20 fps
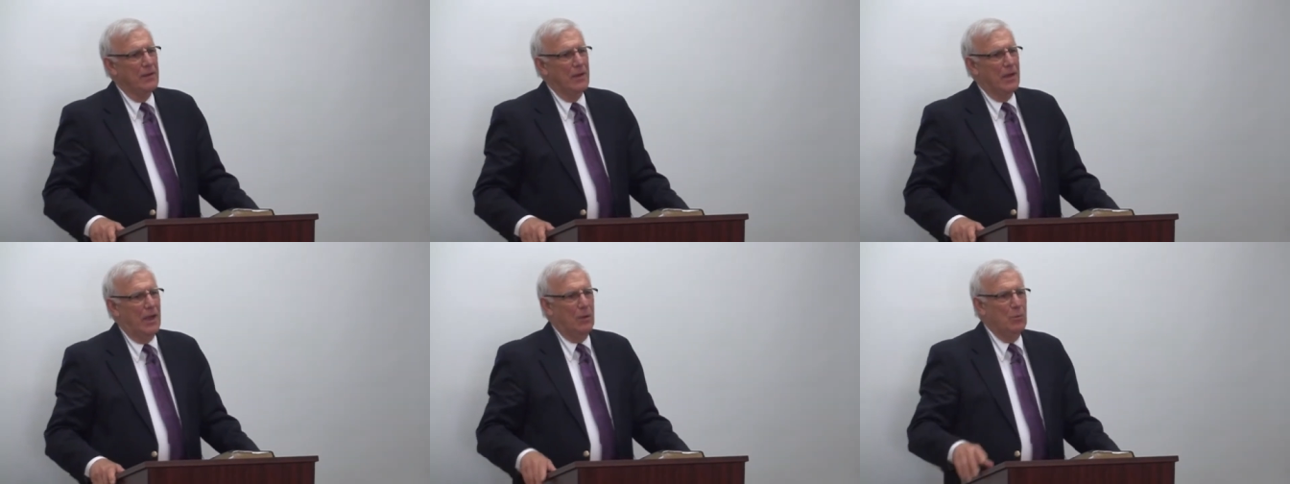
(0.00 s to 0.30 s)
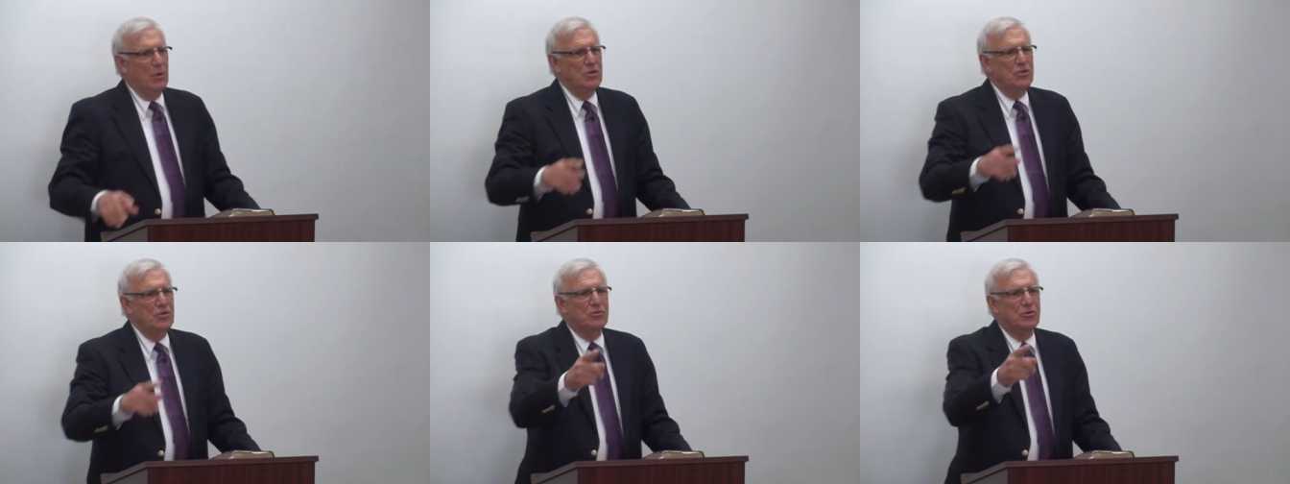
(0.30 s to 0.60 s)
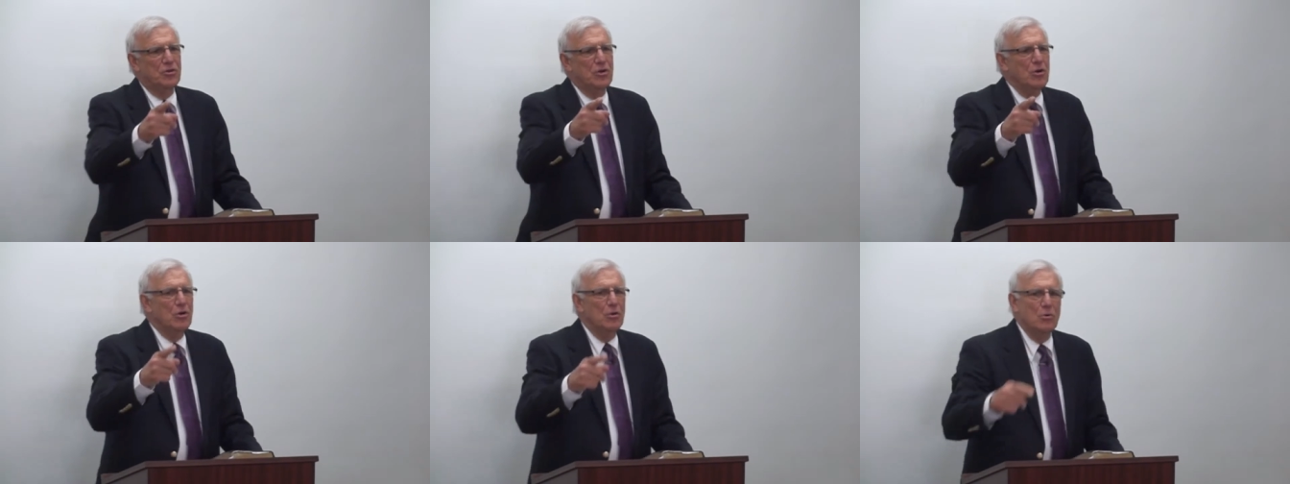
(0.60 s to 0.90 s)
And when you
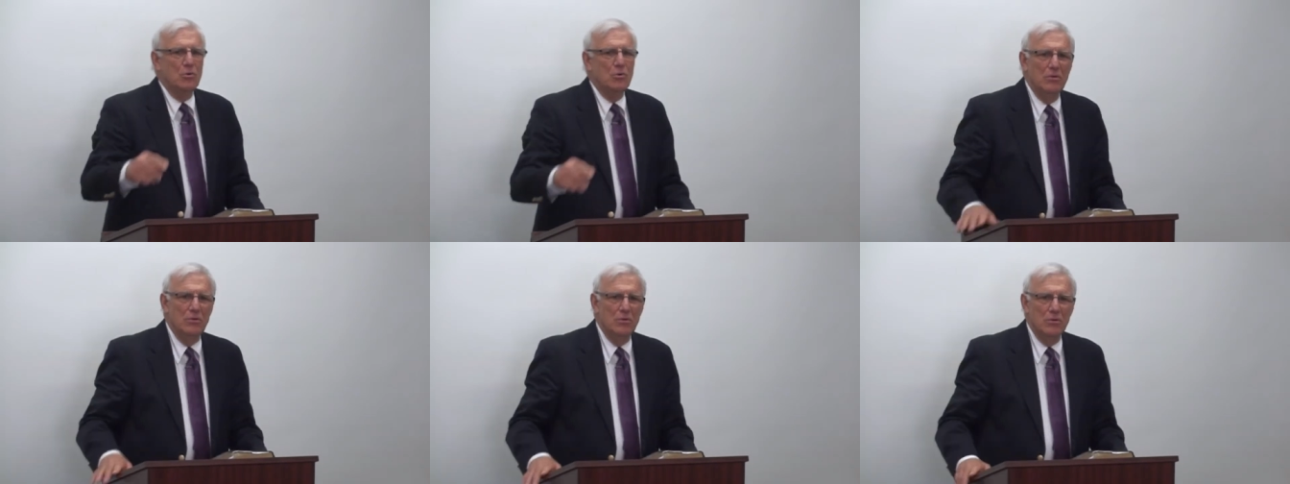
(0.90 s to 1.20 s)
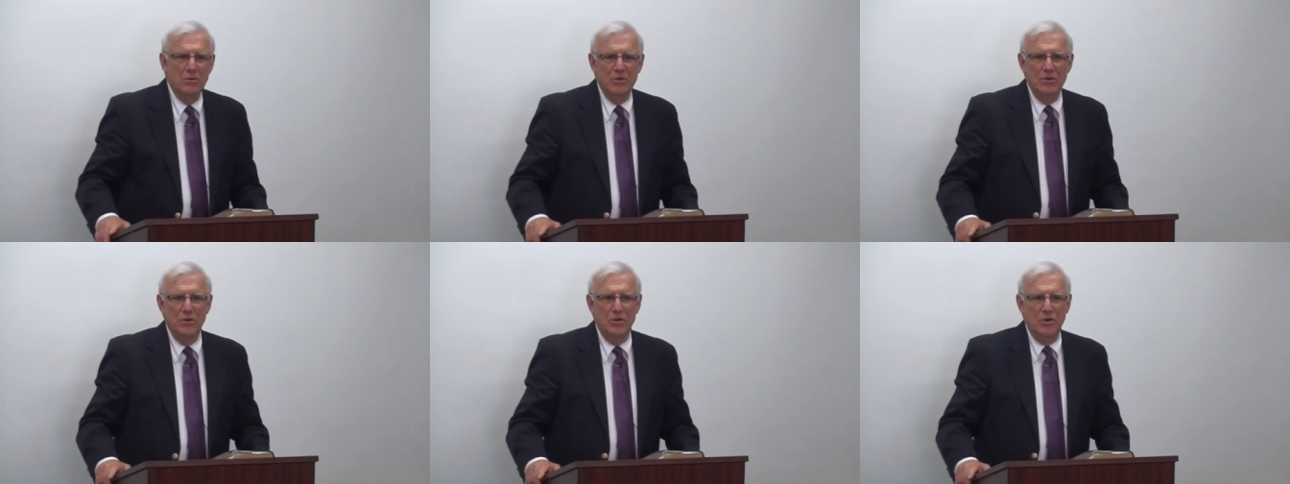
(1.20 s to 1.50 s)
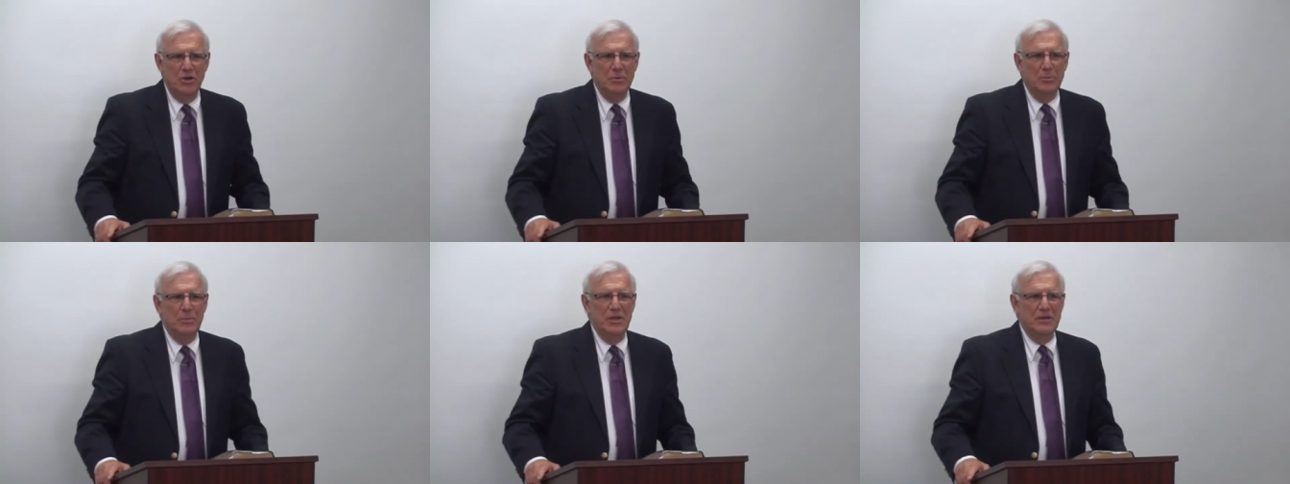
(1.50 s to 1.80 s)
do, you're
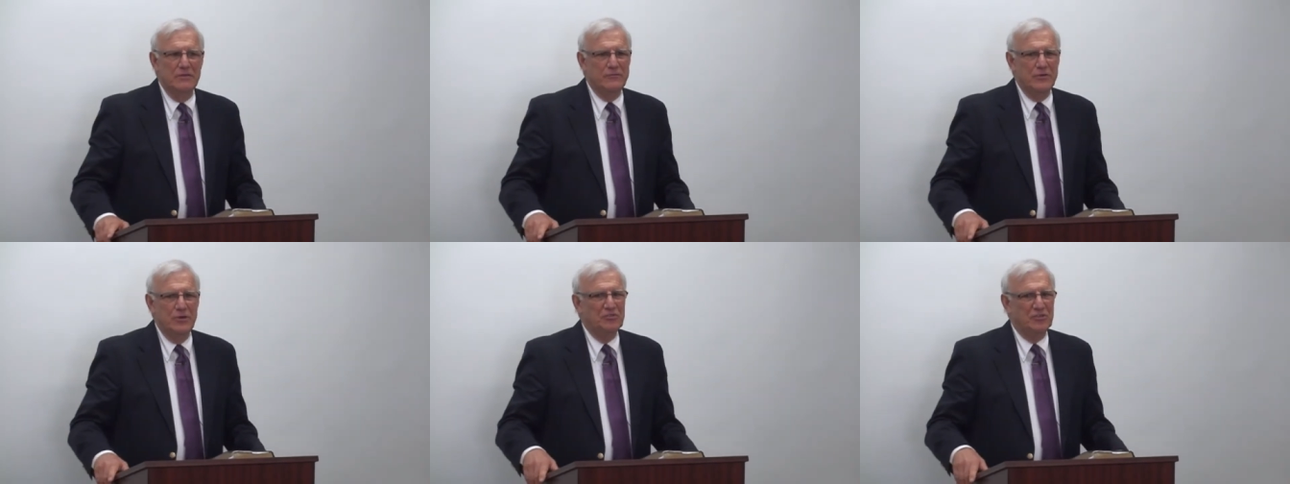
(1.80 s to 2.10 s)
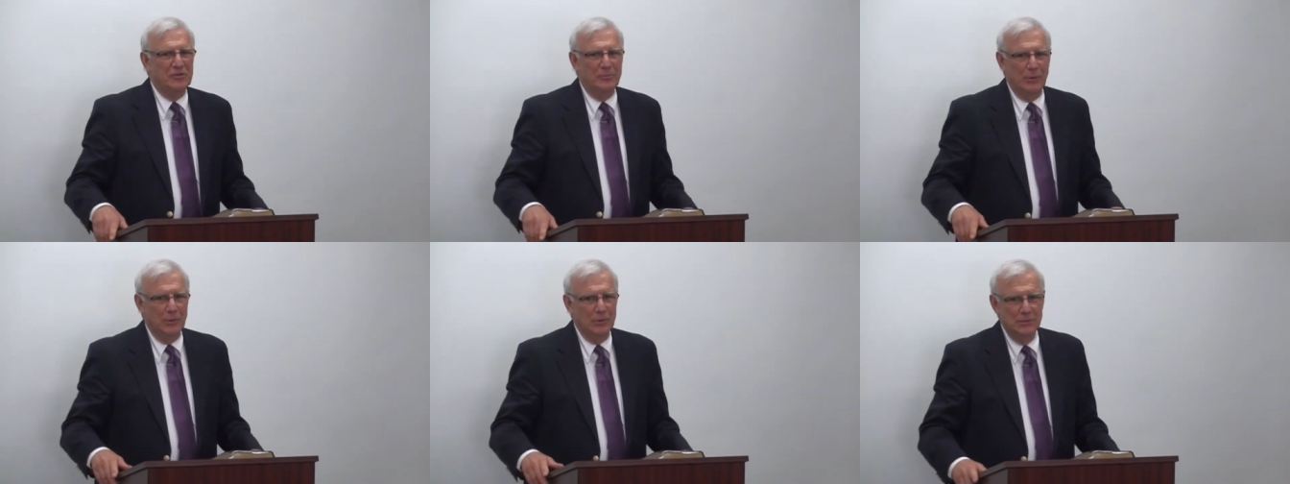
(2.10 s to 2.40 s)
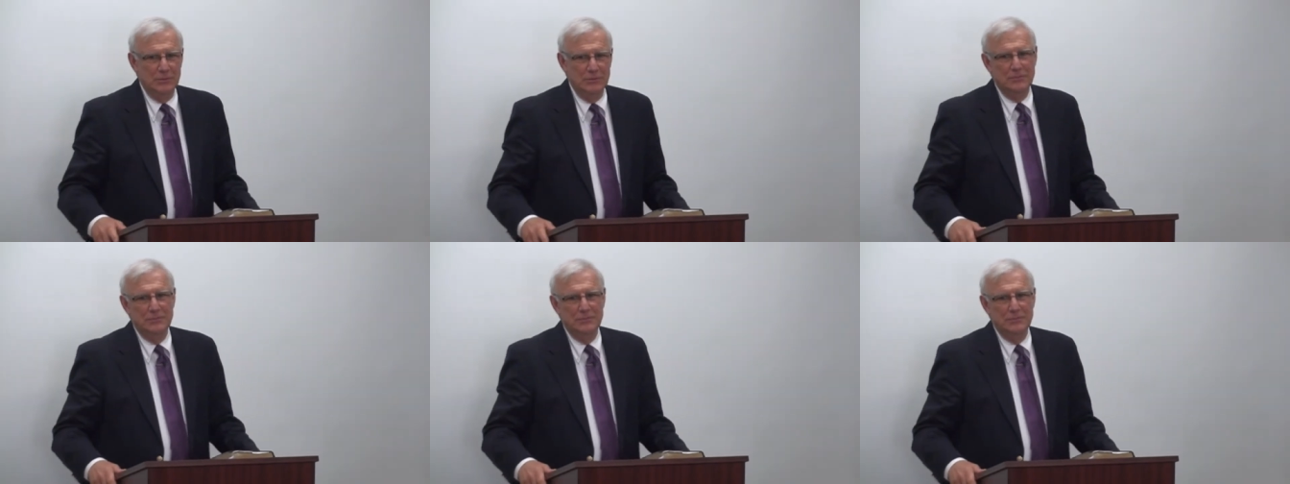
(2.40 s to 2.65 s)
going to be invisible.